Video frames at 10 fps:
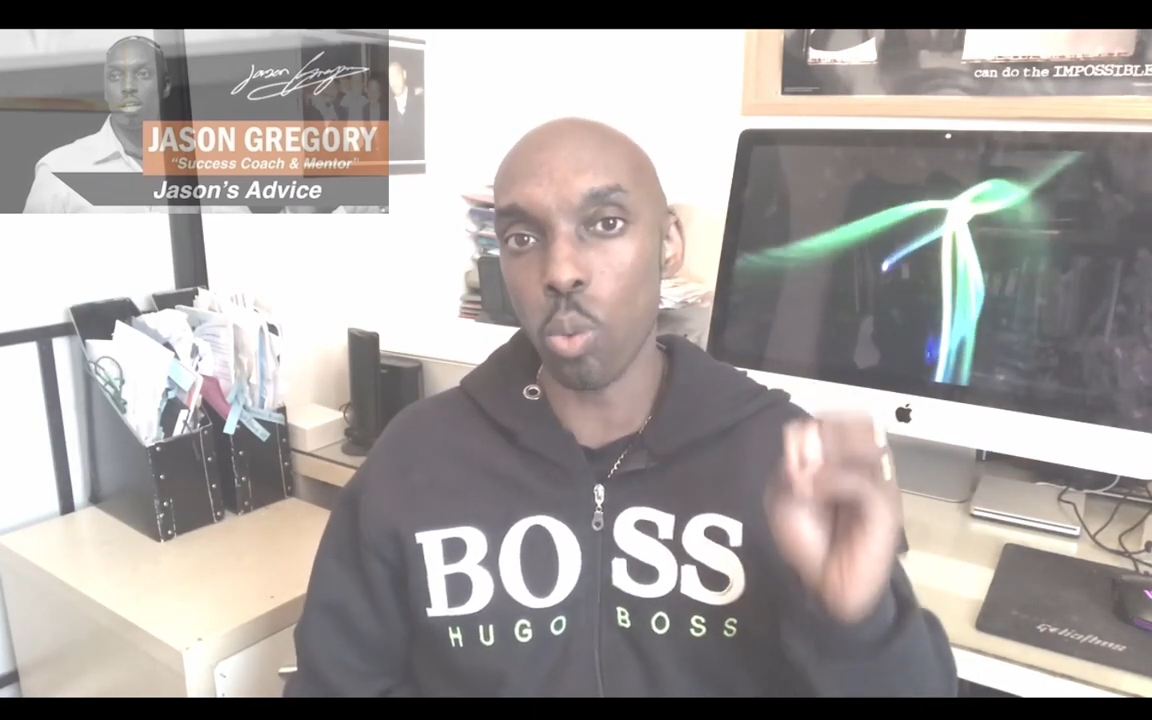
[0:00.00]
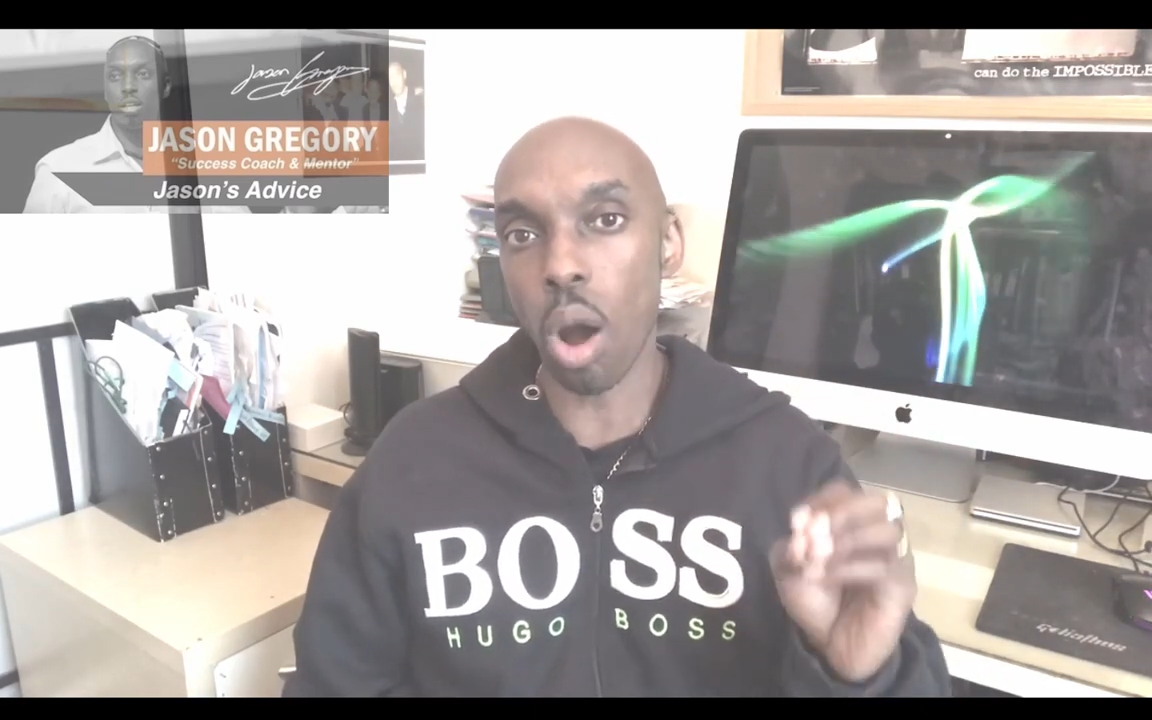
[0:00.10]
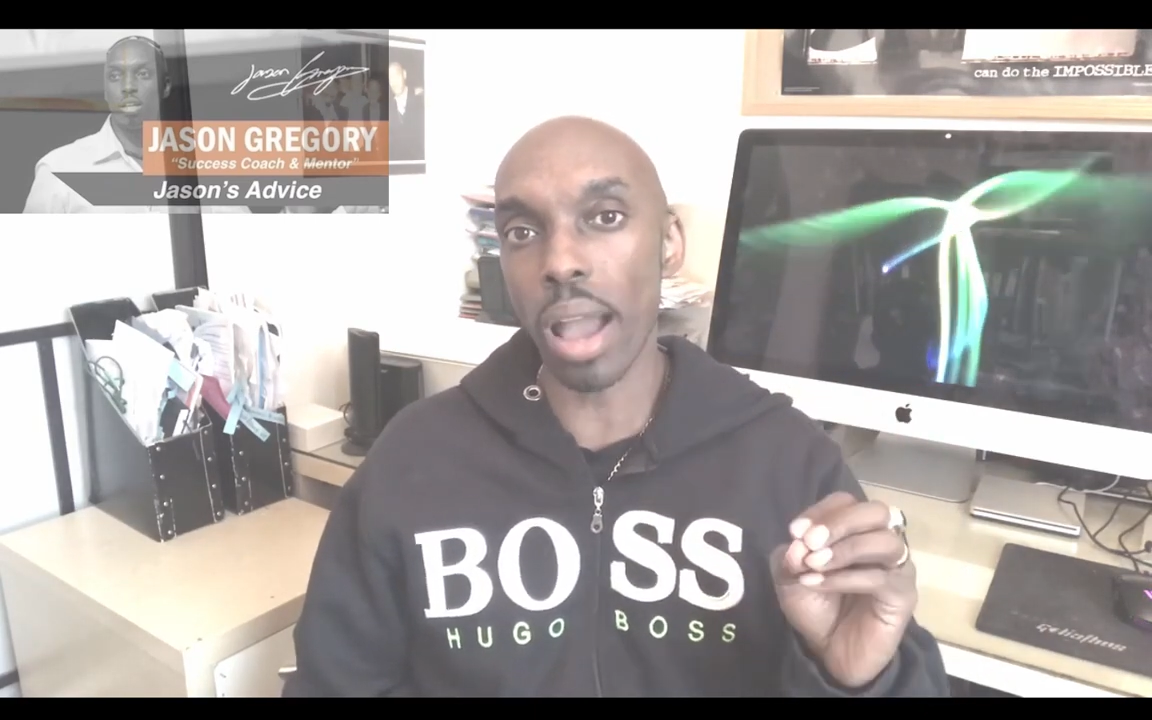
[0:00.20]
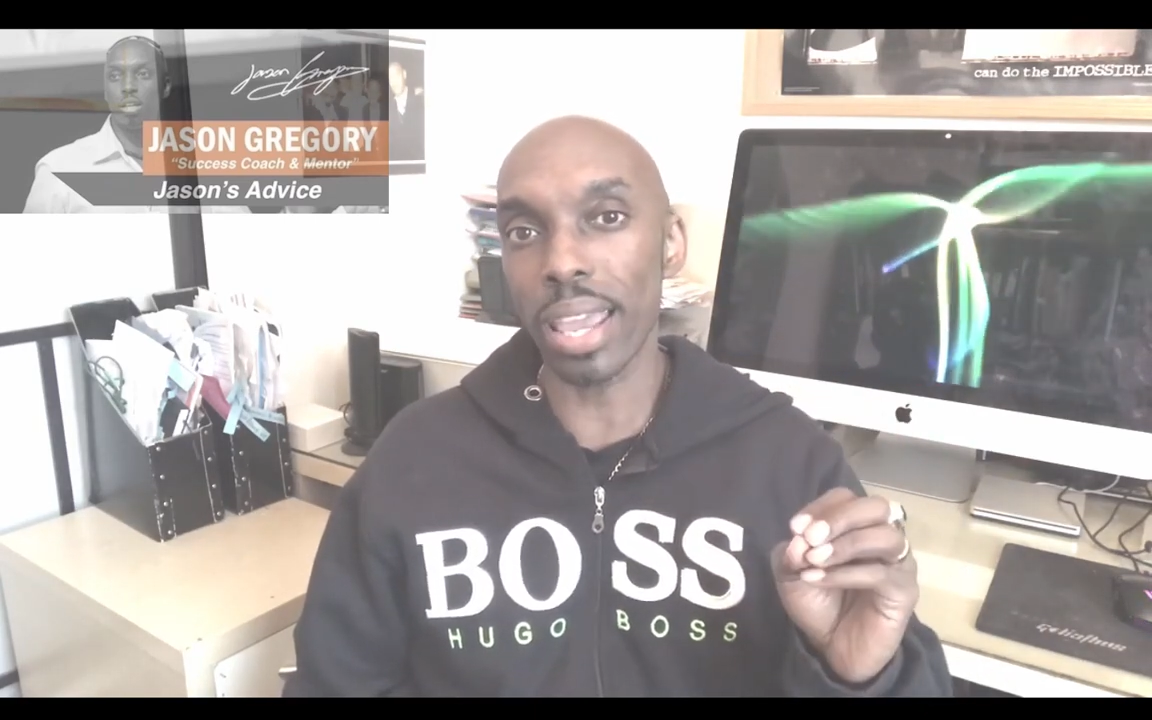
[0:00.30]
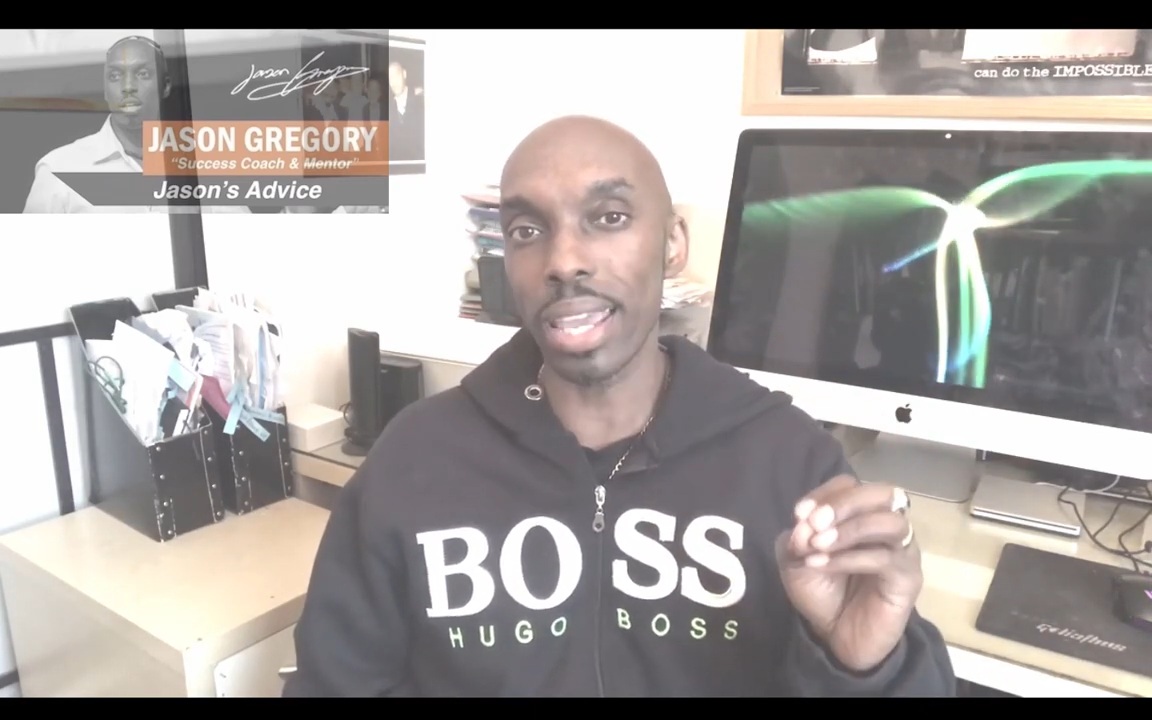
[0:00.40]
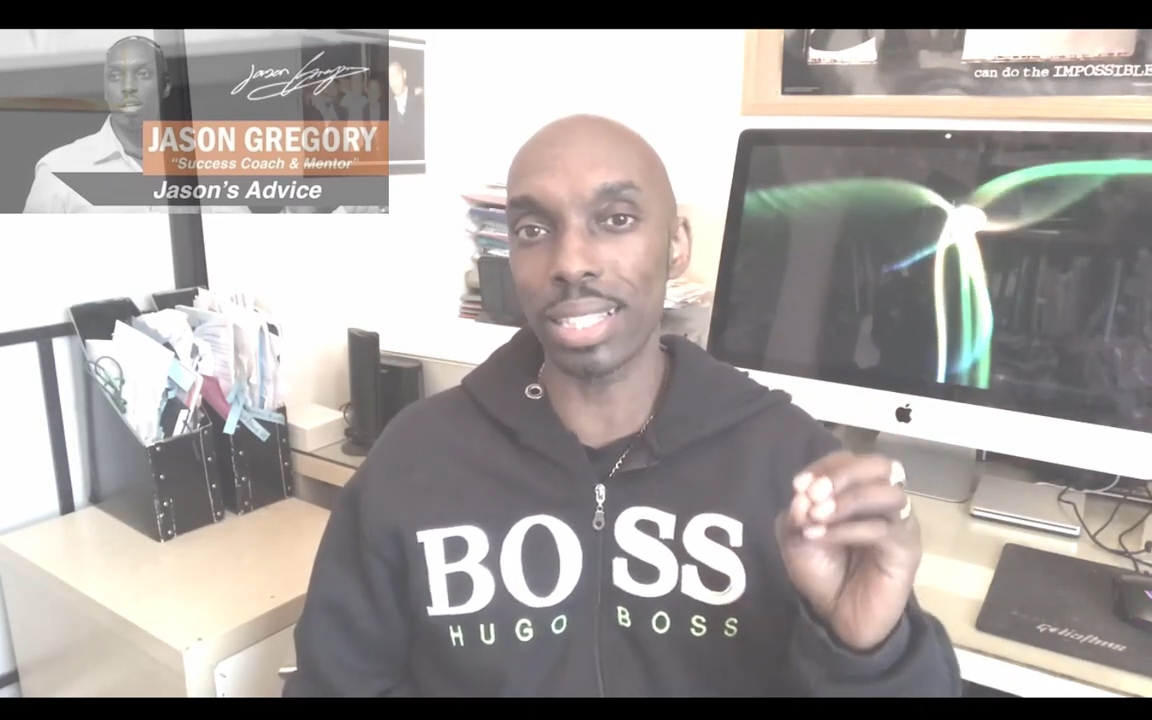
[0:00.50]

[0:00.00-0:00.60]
why